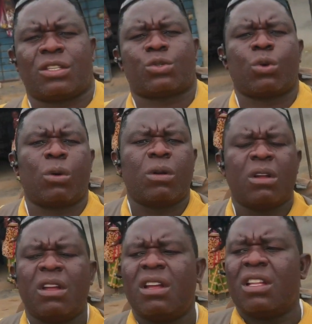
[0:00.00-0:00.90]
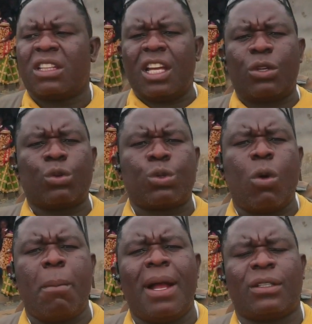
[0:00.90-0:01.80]
So thank you so
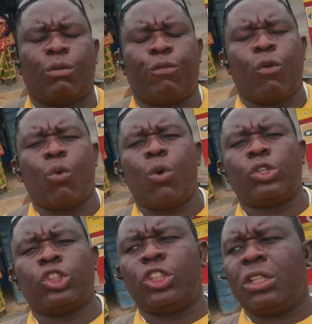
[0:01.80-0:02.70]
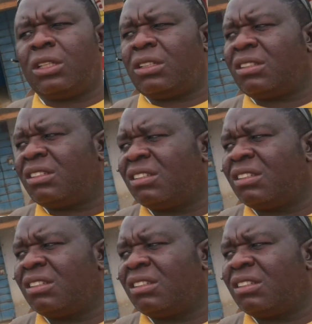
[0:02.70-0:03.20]
much for watching.